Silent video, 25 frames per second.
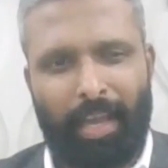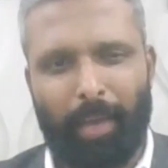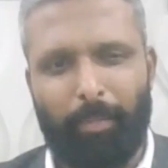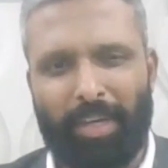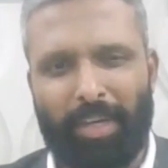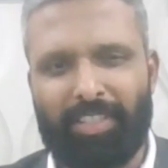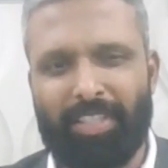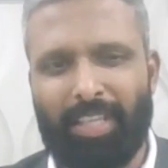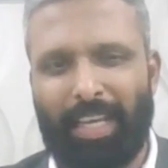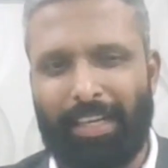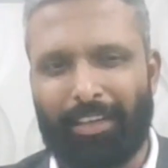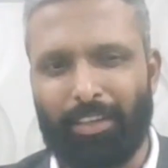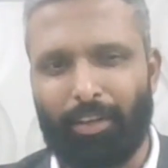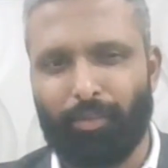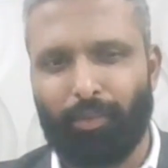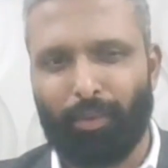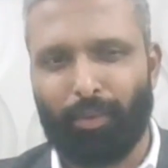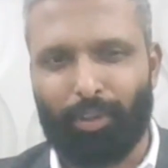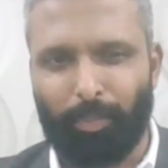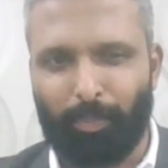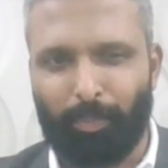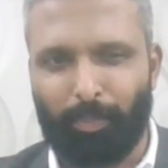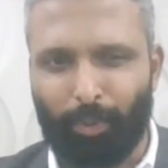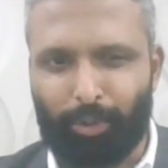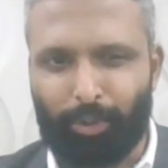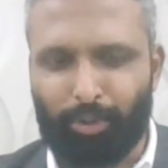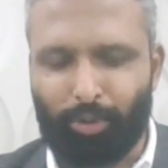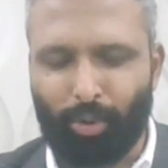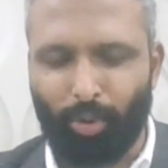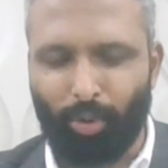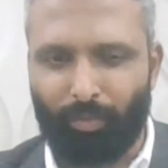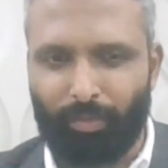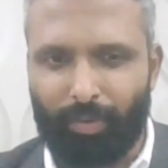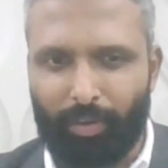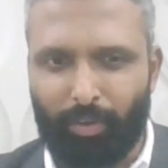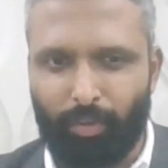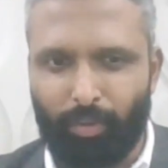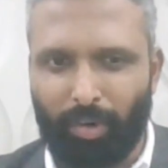I'm excited for the
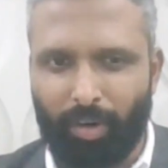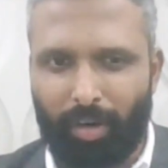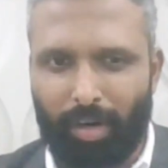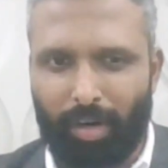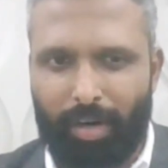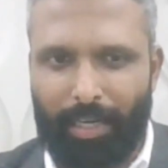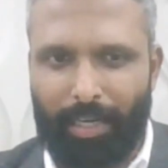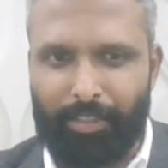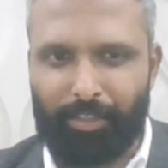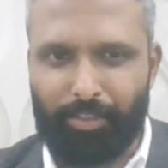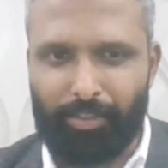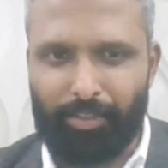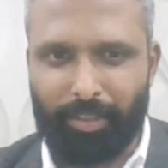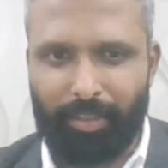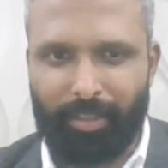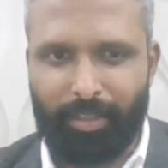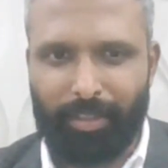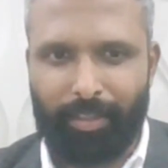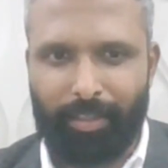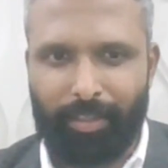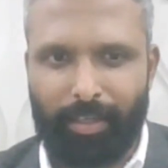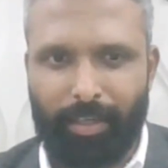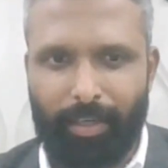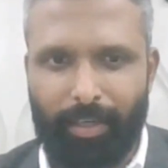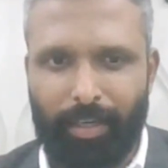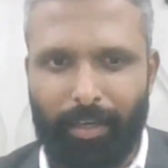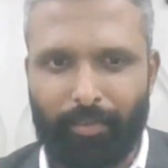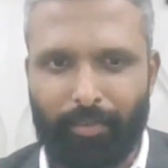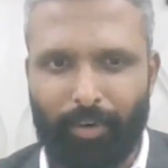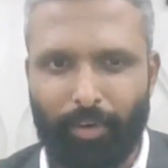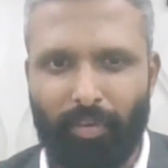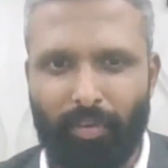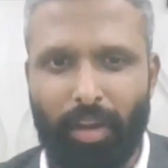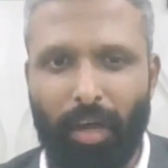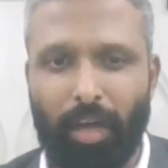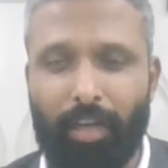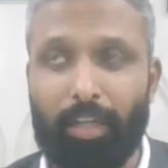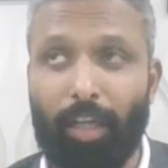post-COVID world. Actually, uh,
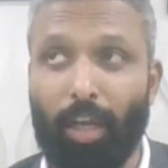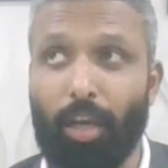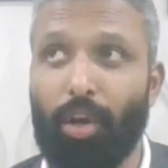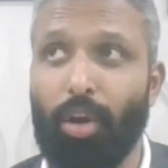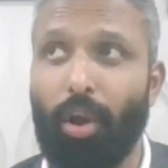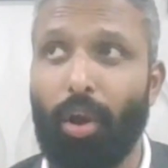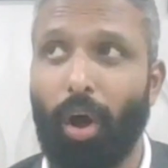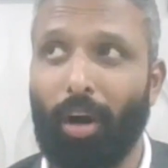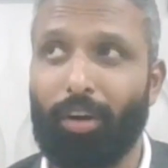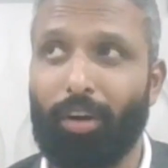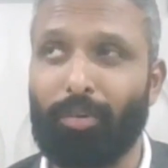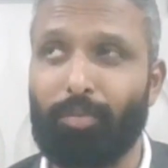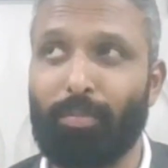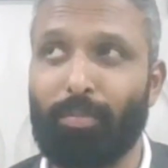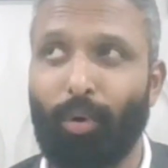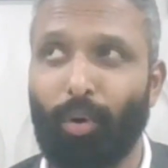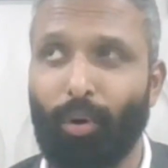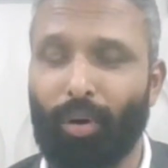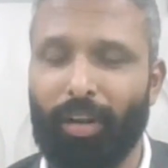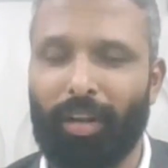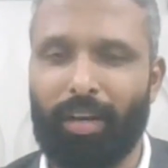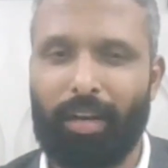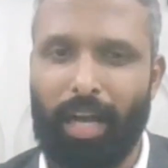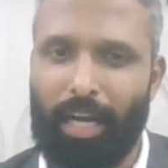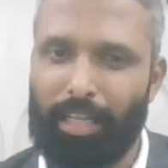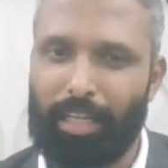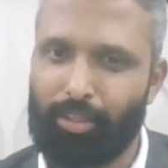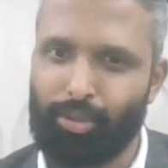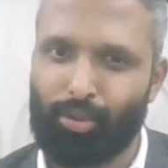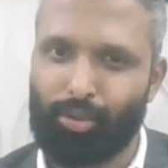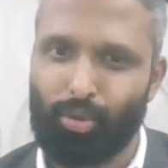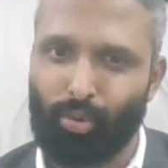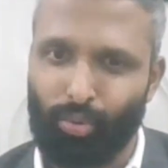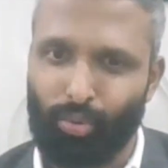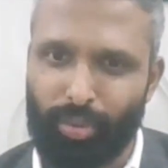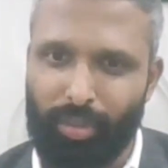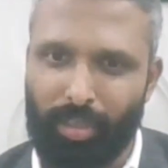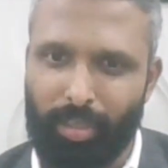we've learned a lot more in the
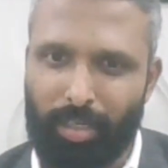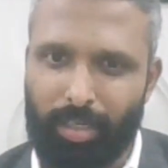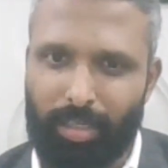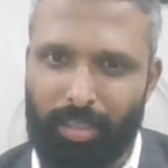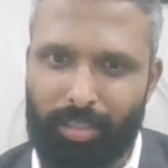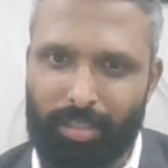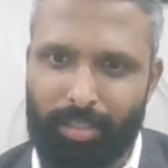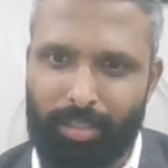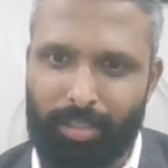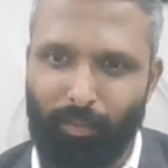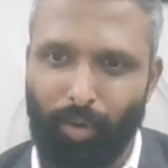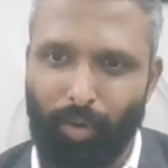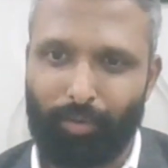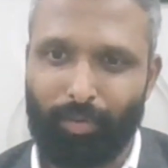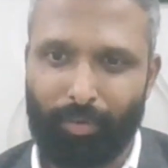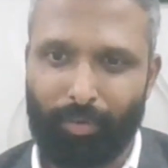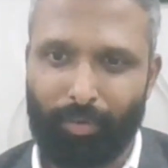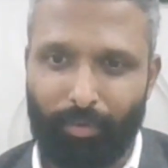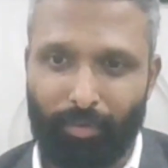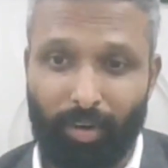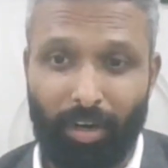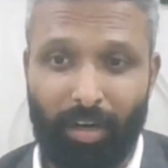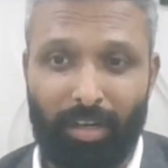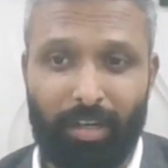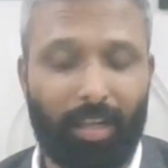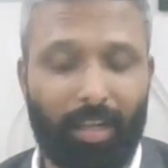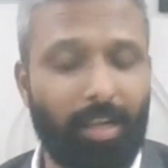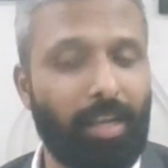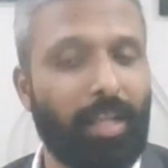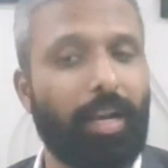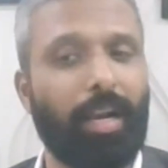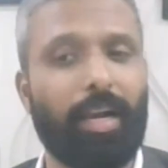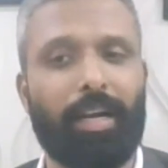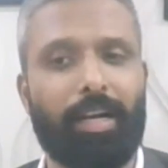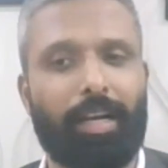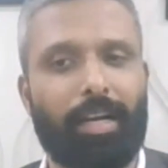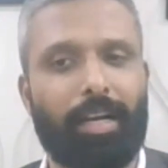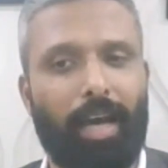last two years than what we've learned in
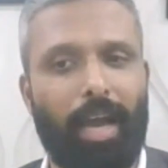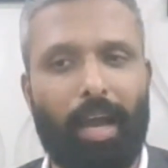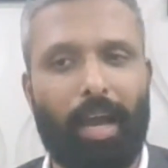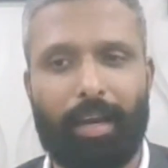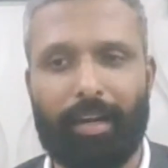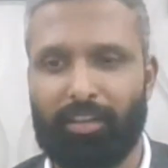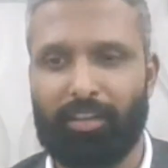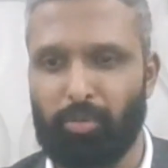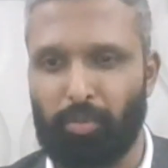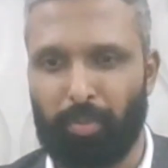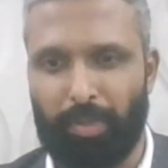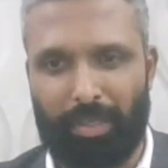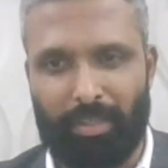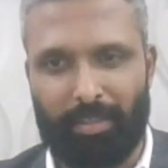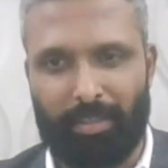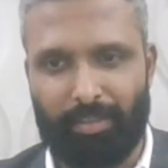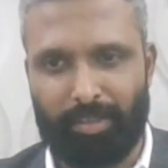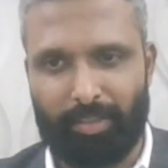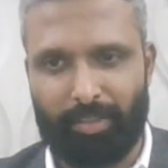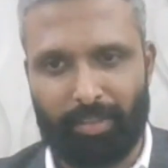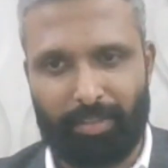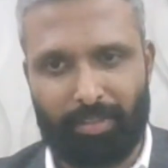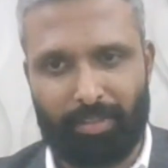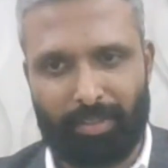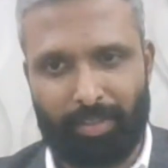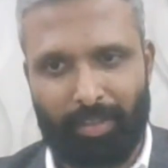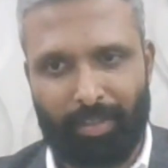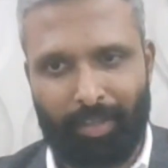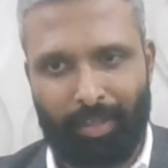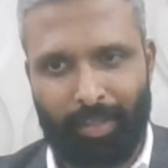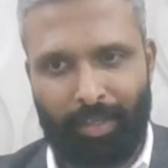our entire experiences.